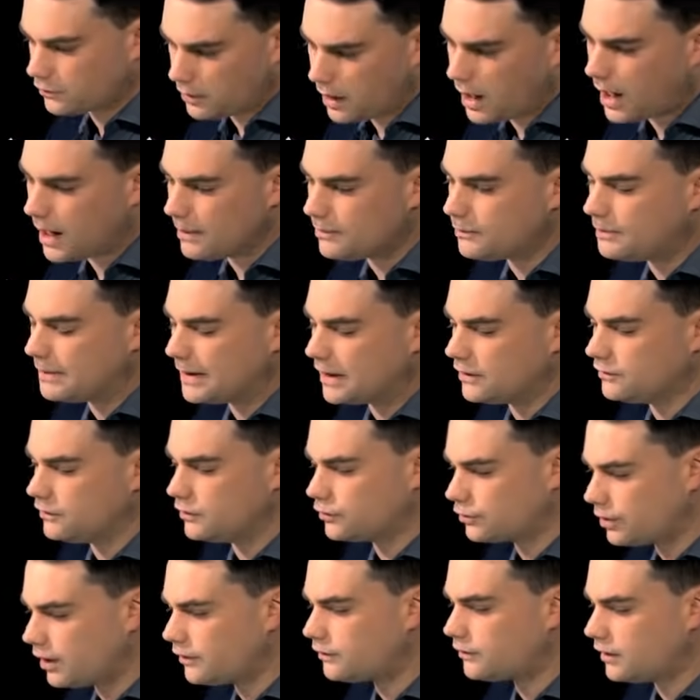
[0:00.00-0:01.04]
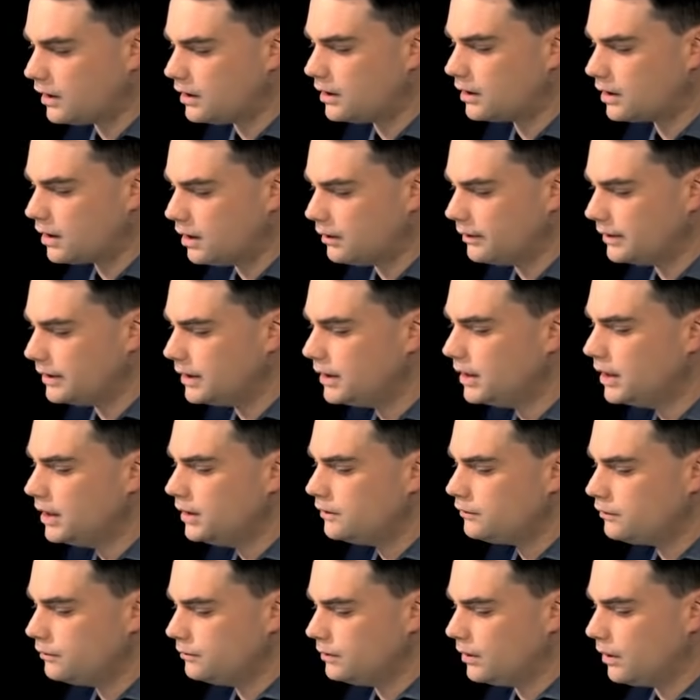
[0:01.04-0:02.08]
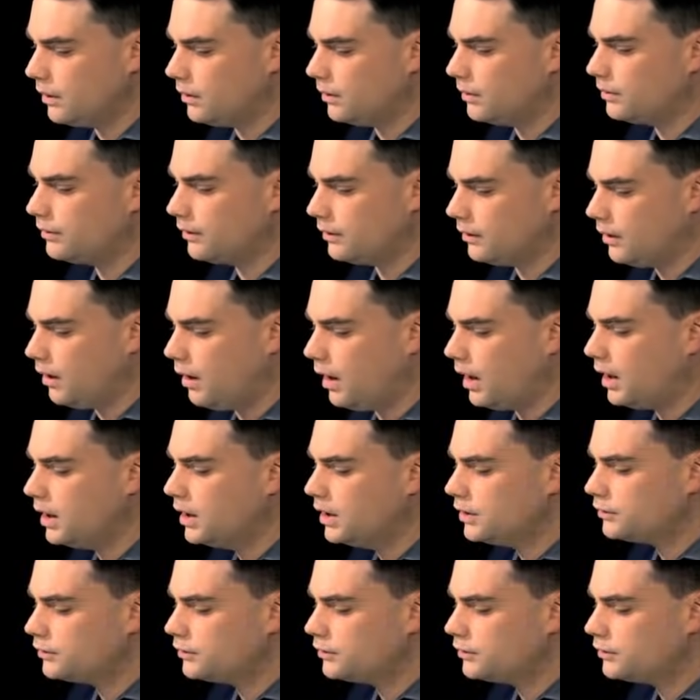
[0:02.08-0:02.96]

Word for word: crimes because he trusted Cohen to know the law.